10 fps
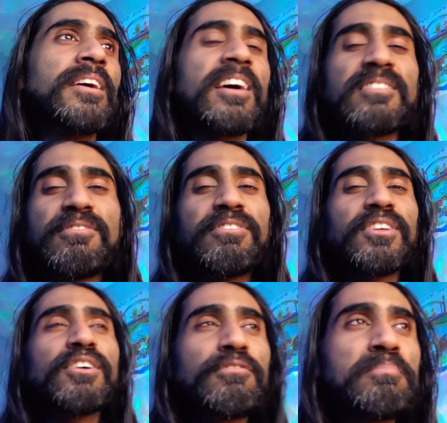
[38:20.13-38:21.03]
has that
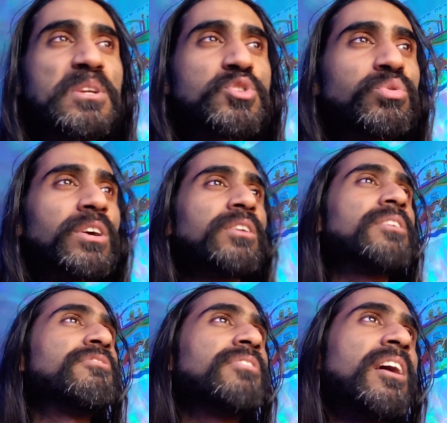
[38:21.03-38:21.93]
feeling of betrayal
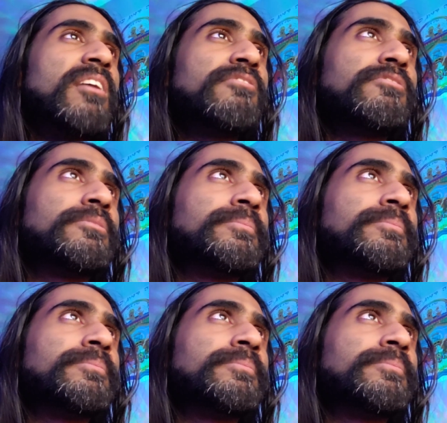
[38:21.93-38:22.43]
of love.